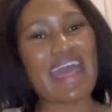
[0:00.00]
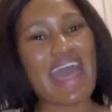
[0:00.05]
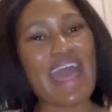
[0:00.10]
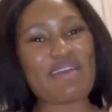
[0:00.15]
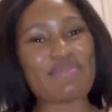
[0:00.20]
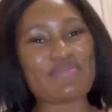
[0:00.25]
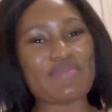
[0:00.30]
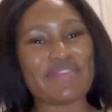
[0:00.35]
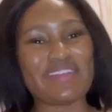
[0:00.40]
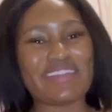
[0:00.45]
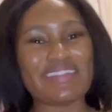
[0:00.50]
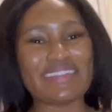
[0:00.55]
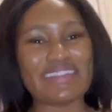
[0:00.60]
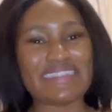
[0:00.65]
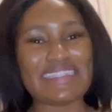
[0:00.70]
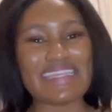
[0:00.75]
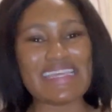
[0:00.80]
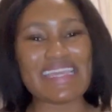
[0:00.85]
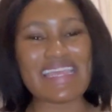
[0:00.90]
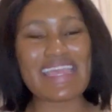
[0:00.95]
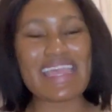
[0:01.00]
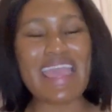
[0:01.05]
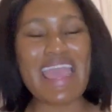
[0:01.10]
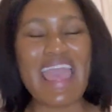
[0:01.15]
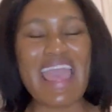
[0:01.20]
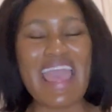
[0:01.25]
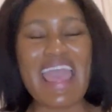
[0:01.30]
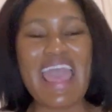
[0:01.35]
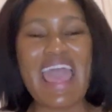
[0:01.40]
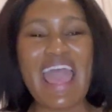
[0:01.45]
I'm Risse,
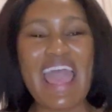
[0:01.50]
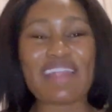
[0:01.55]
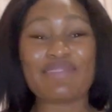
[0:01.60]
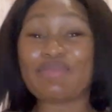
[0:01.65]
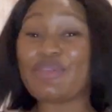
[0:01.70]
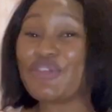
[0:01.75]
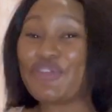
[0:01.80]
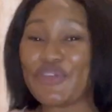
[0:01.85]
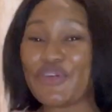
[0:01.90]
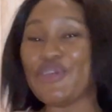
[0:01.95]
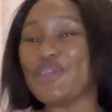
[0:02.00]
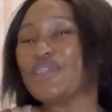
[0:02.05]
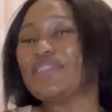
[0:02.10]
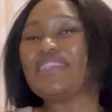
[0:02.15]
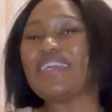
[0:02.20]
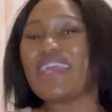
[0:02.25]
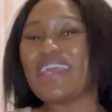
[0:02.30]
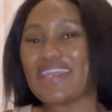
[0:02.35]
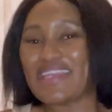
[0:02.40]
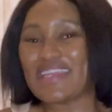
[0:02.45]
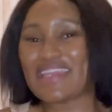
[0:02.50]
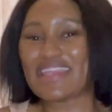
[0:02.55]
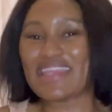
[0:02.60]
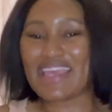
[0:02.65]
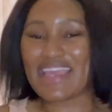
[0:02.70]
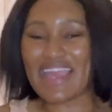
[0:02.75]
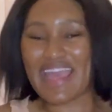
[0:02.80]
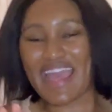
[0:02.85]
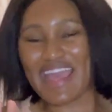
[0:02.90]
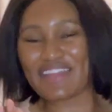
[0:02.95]
and before you say
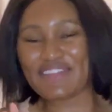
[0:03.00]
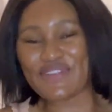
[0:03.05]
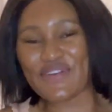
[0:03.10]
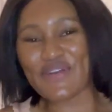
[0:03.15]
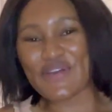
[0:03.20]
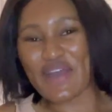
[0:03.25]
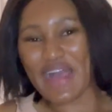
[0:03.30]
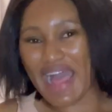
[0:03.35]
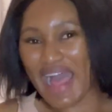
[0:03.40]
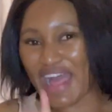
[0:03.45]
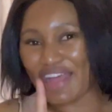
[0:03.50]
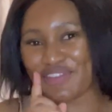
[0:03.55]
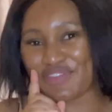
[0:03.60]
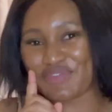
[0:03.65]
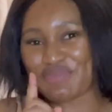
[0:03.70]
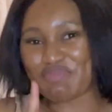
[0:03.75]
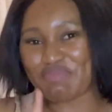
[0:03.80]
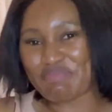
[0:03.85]
anything, I know I've